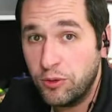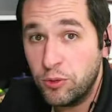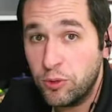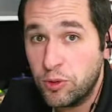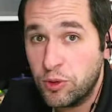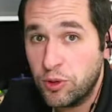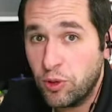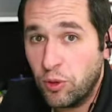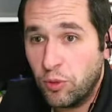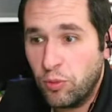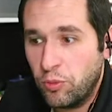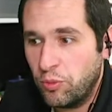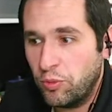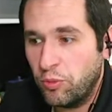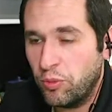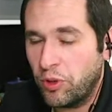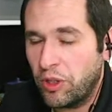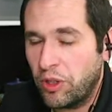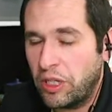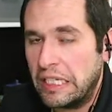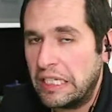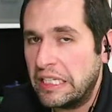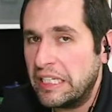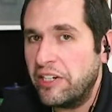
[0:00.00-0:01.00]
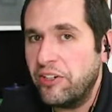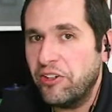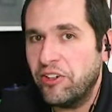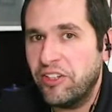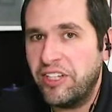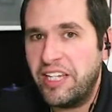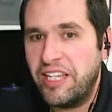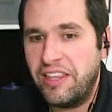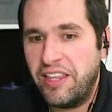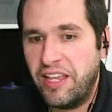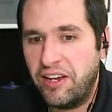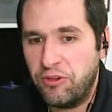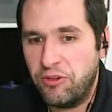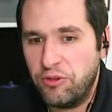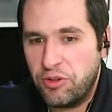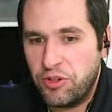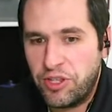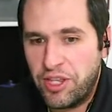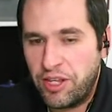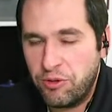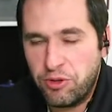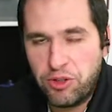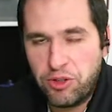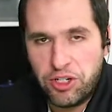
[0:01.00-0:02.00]
So clearly they
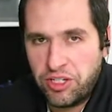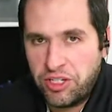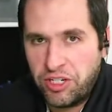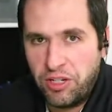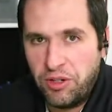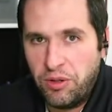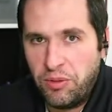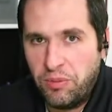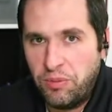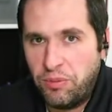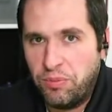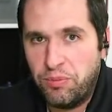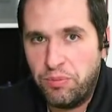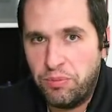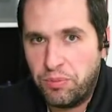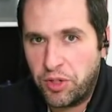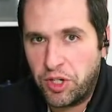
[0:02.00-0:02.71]
they're just going